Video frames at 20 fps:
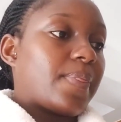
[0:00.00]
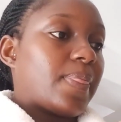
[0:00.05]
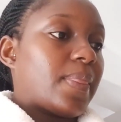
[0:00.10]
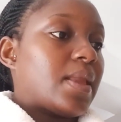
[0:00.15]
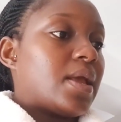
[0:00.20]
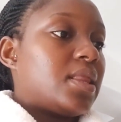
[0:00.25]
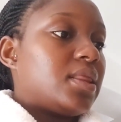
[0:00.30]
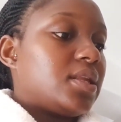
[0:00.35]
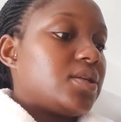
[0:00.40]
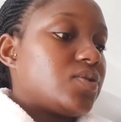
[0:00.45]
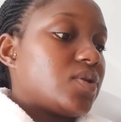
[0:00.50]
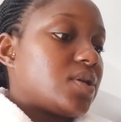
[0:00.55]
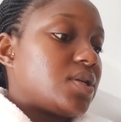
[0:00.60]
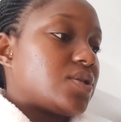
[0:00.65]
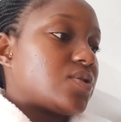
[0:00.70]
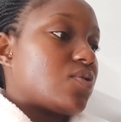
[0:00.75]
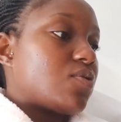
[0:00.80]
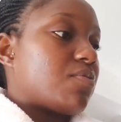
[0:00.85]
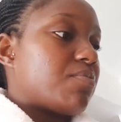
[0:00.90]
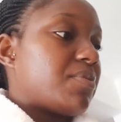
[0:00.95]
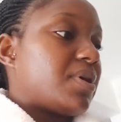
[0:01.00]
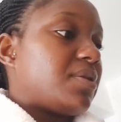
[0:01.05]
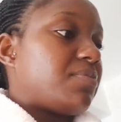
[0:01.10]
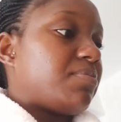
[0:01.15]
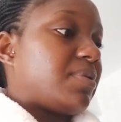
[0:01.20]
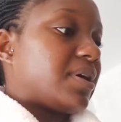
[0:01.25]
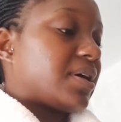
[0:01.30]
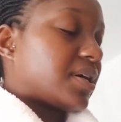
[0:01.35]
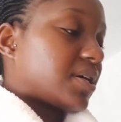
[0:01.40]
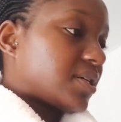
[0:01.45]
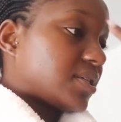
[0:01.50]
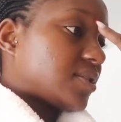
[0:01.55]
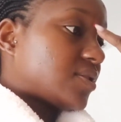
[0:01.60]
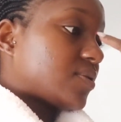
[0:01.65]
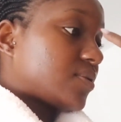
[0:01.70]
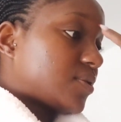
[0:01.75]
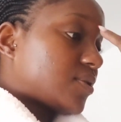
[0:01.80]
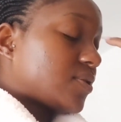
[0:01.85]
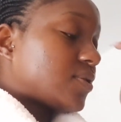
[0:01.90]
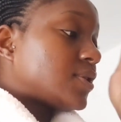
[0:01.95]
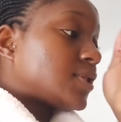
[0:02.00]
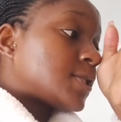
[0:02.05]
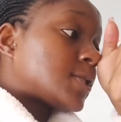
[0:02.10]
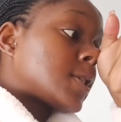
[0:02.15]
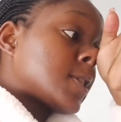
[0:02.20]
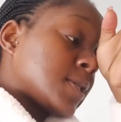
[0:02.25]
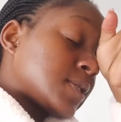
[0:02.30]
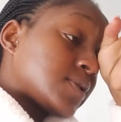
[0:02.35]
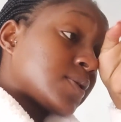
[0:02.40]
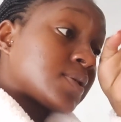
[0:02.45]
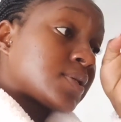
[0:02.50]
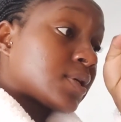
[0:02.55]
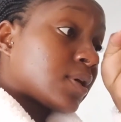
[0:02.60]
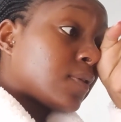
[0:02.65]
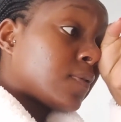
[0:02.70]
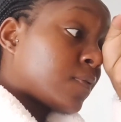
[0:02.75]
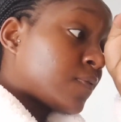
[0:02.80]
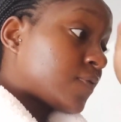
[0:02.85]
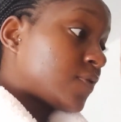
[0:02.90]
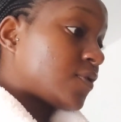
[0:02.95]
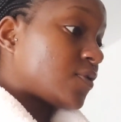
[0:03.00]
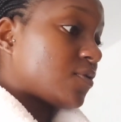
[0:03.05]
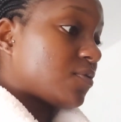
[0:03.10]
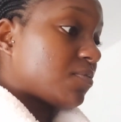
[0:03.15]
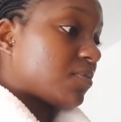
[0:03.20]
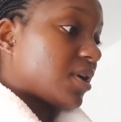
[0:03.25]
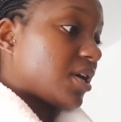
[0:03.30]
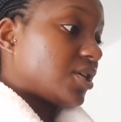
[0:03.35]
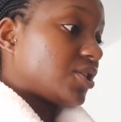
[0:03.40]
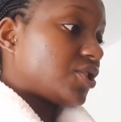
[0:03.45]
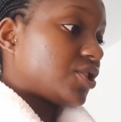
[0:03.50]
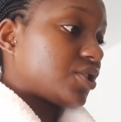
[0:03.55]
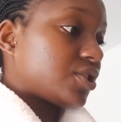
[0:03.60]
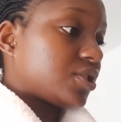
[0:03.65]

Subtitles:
This one is homemade burger, so don't stress yourself too much.